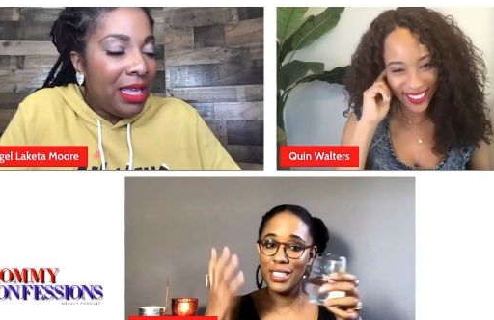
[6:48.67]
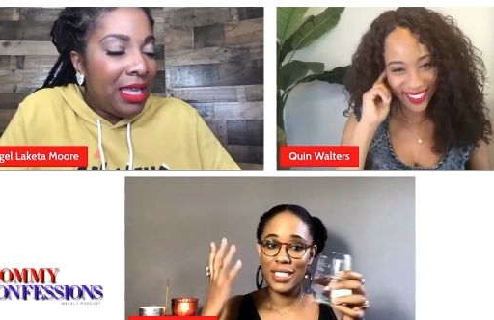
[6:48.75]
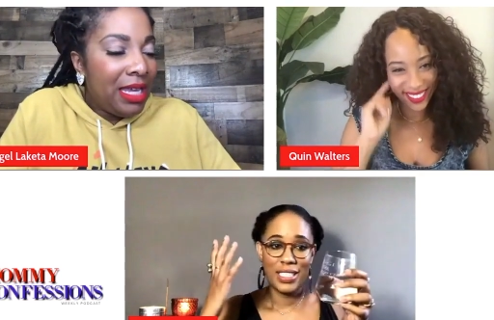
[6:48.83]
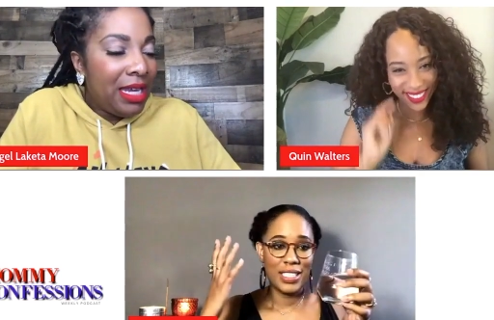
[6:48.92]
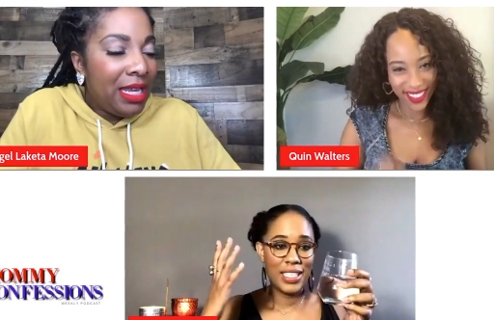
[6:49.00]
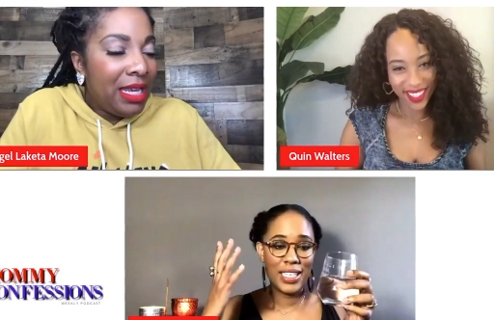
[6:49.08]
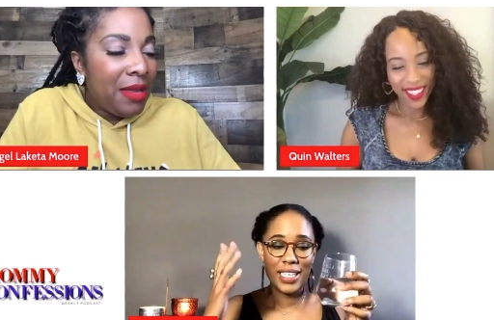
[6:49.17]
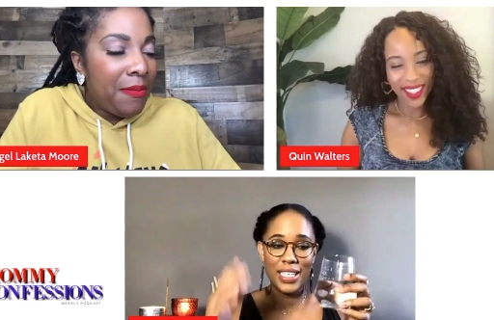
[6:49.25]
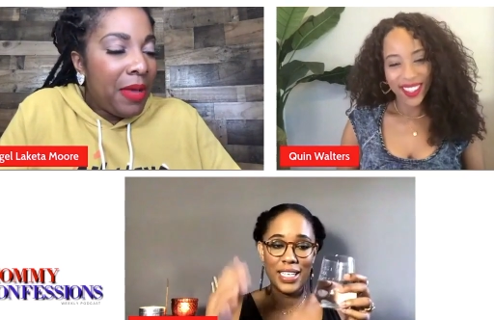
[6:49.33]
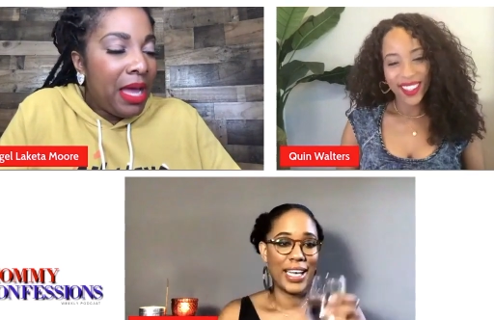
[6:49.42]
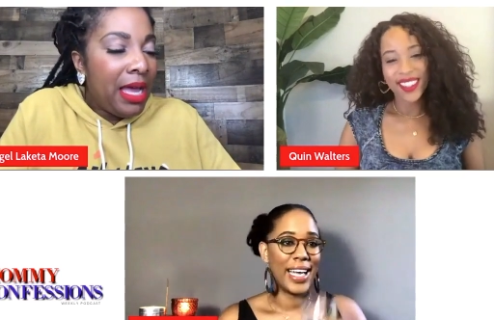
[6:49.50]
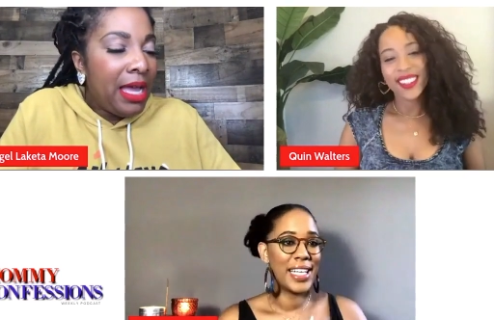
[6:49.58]
Speaker 1: I get it
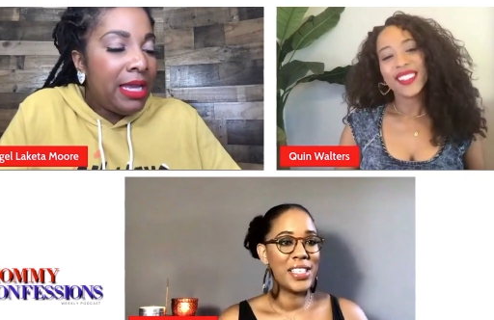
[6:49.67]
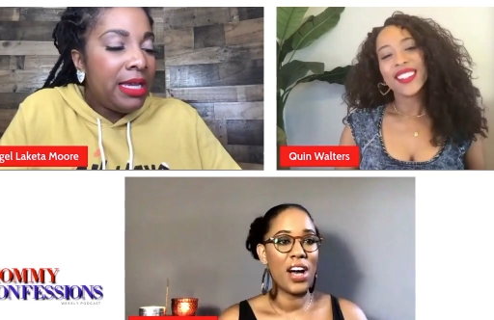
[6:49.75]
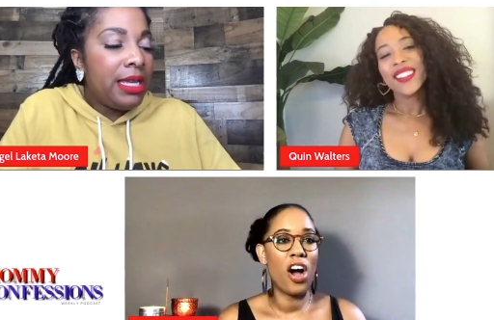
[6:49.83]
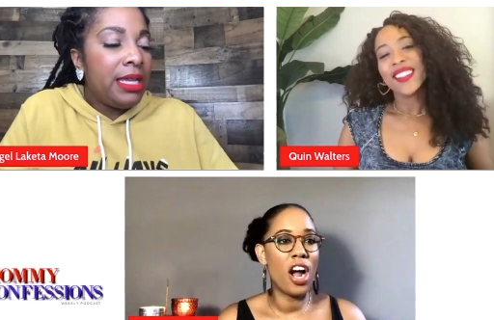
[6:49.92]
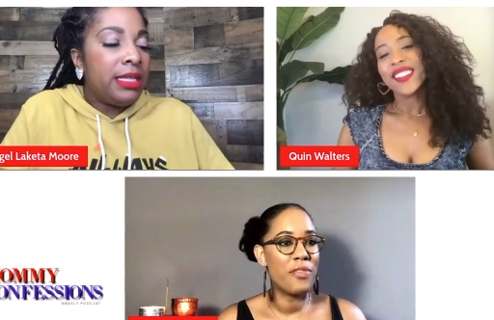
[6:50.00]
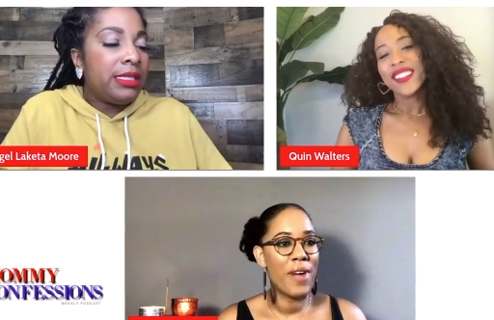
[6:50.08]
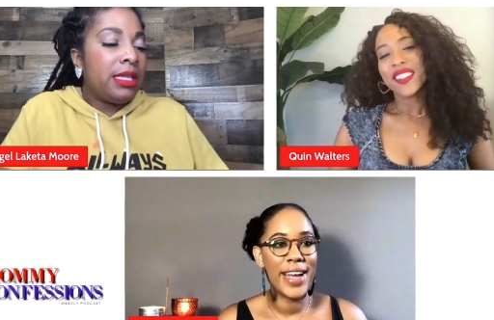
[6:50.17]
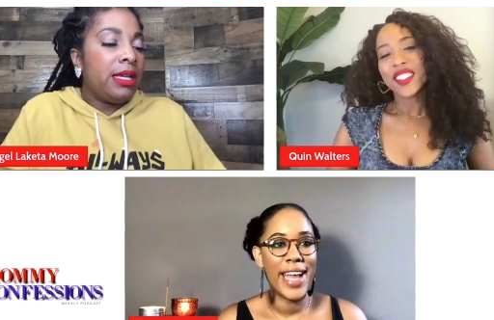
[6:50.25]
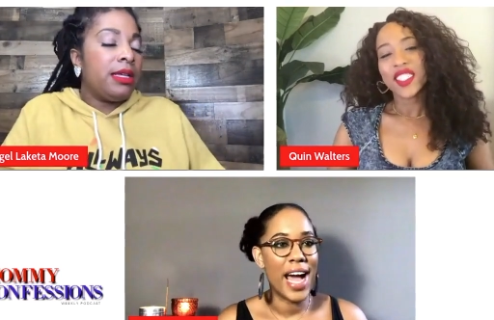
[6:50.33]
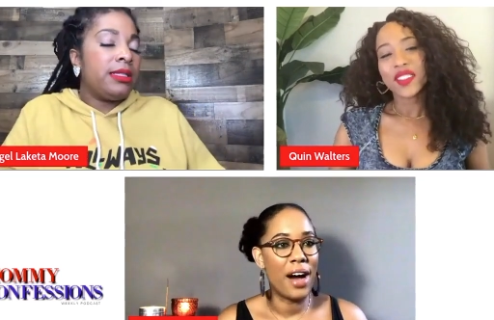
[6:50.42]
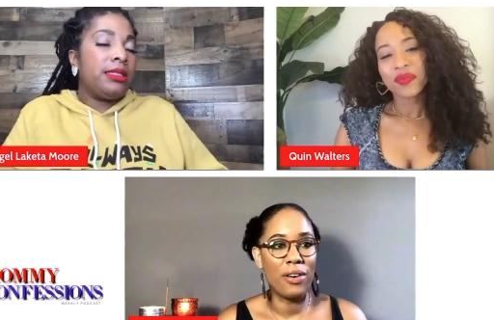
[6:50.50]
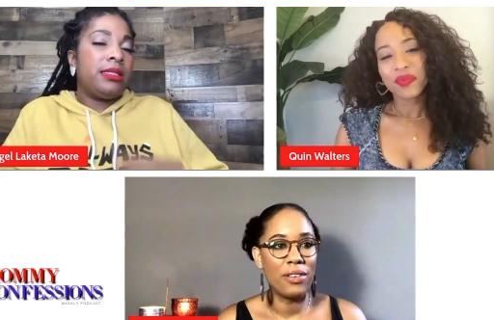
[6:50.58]
mine is a,